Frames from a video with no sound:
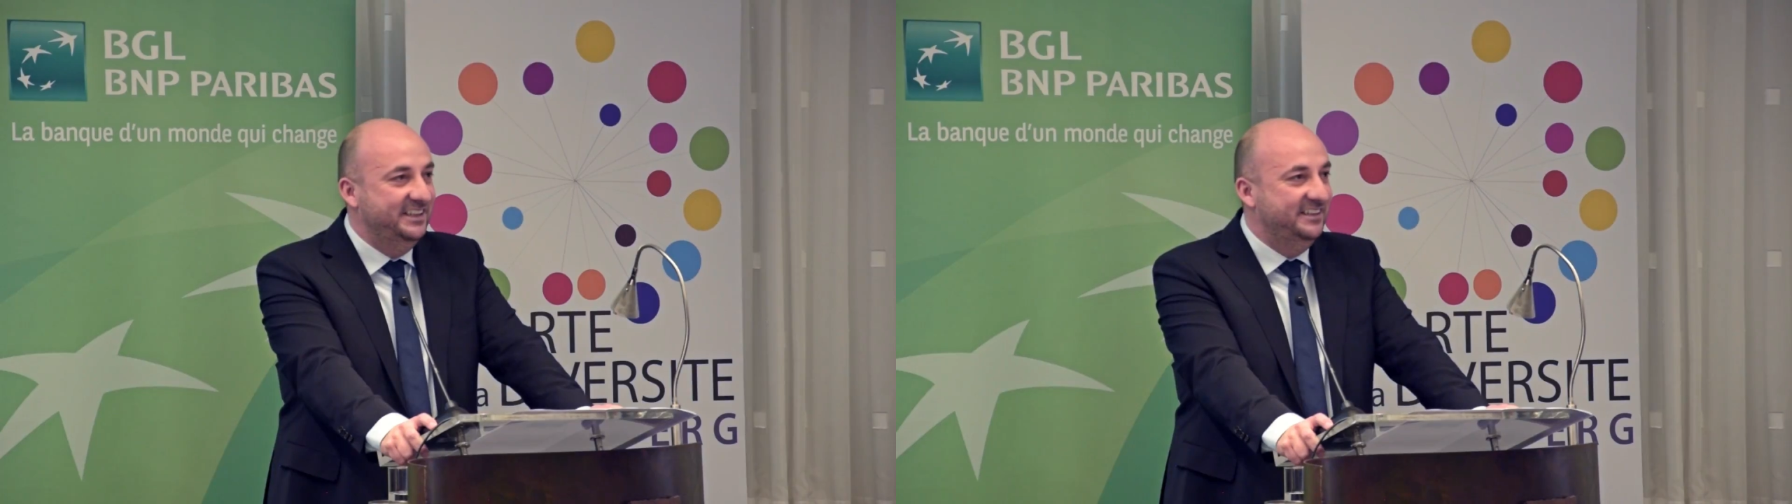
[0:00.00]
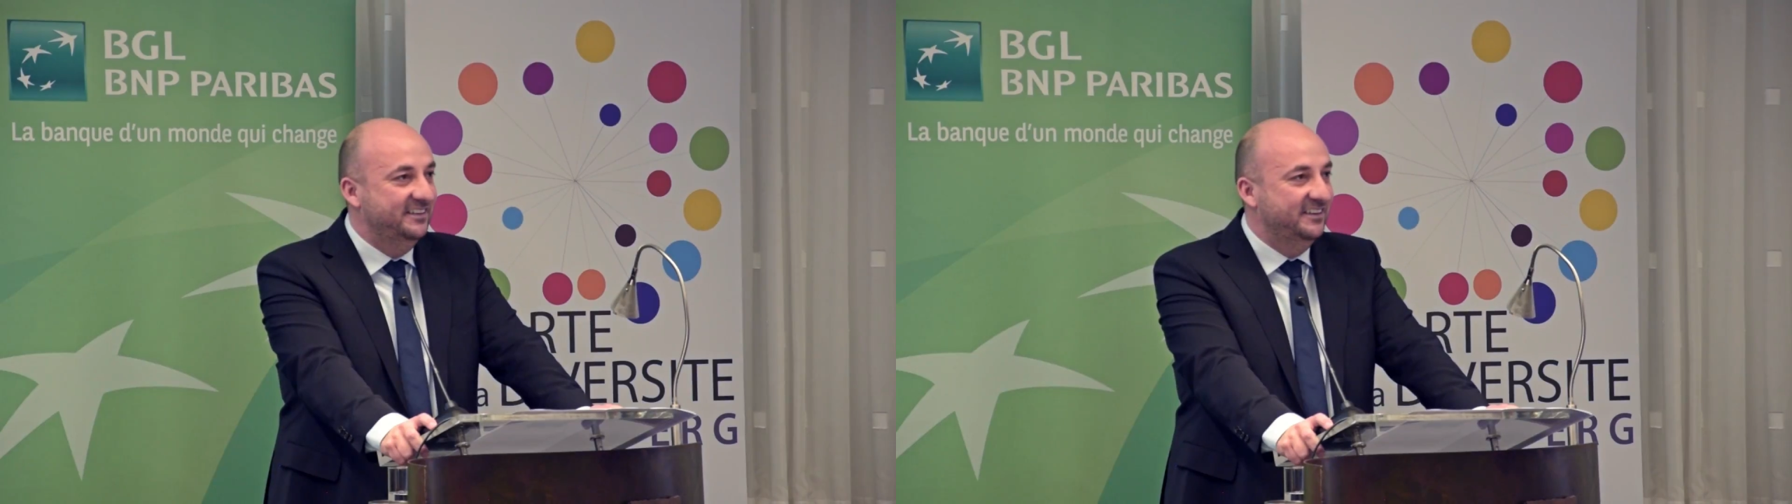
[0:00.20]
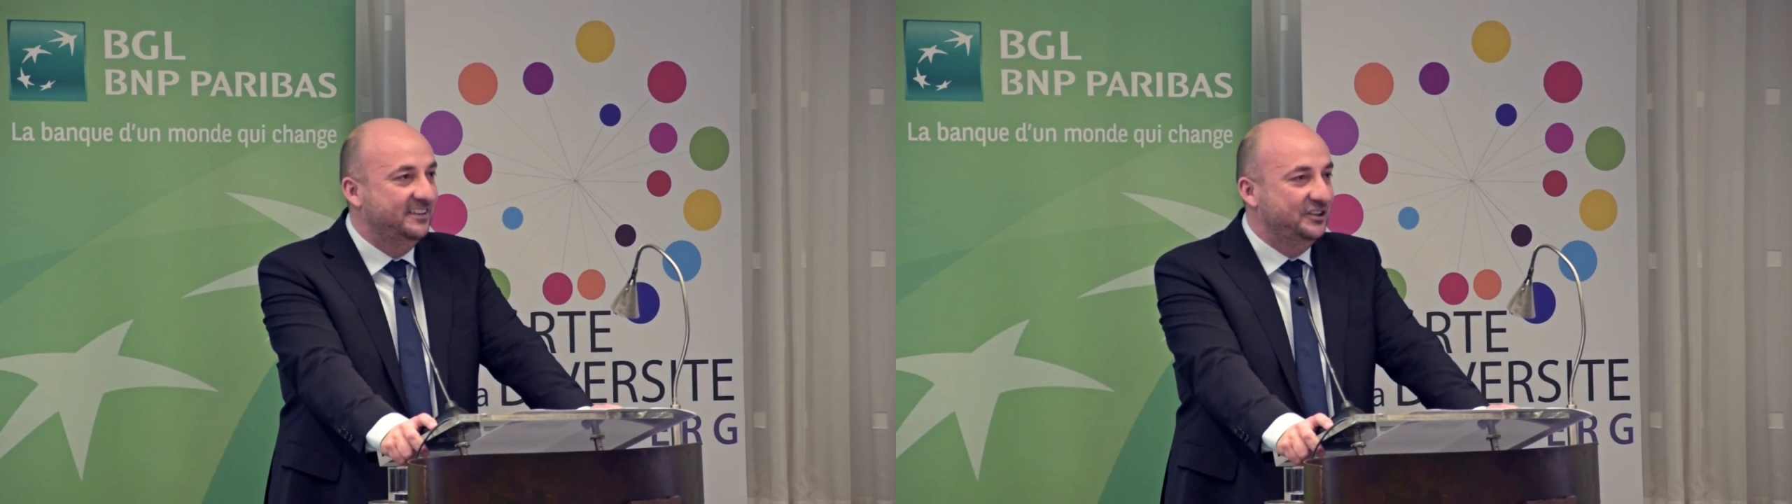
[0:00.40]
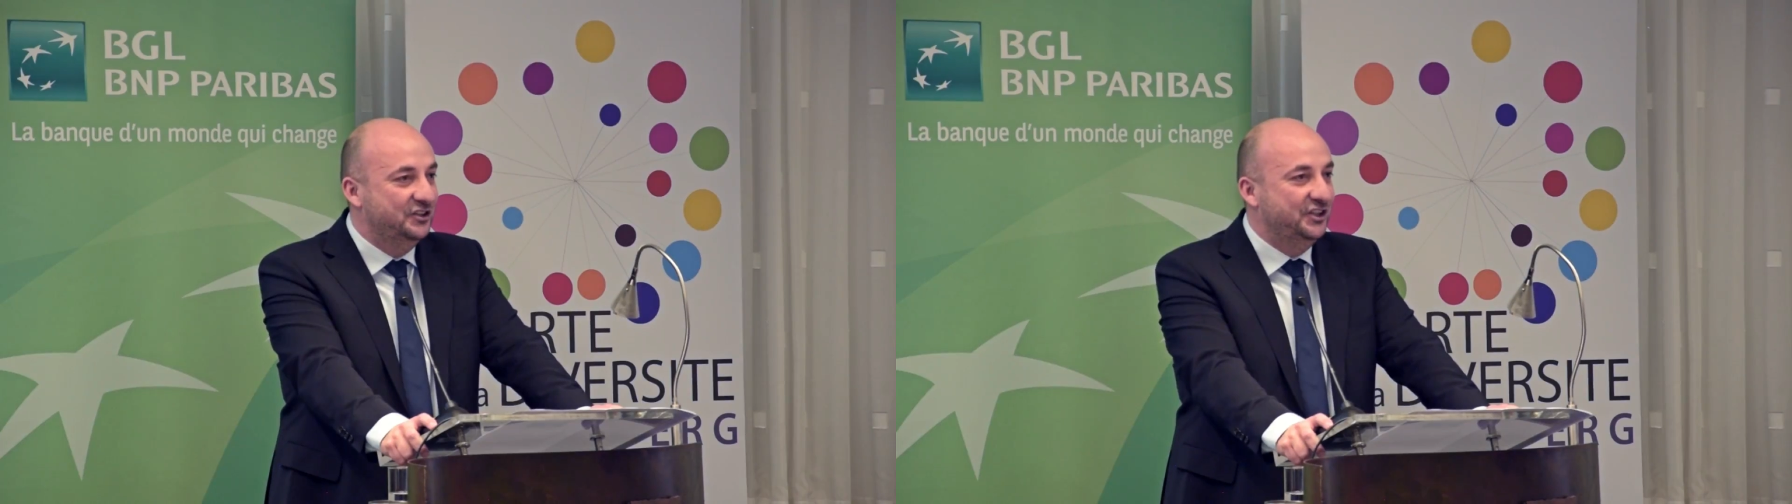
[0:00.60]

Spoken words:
neither the